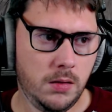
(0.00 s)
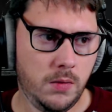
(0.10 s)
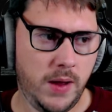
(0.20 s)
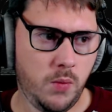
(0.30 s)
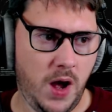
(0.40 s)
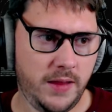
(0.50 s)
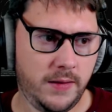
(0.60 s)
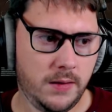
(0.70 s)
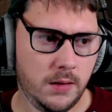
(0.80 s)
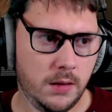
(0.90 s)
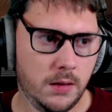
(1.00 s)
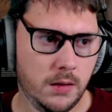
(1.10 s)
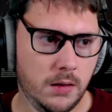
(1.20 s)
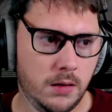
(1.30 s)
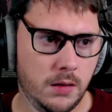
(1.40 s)
Wait, what?
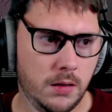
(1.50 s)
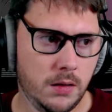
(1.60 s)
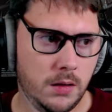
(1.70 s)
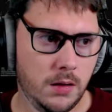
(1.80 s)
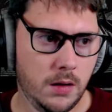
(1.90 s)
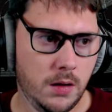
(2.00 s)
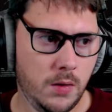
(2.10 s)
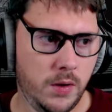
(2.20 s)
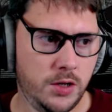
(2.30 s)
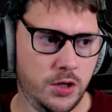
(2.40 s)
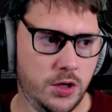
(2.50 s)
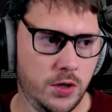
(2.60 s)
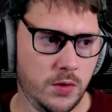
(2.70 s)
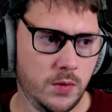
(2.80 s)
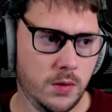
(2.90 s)
What did you
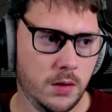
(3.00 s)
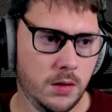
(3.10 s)
do?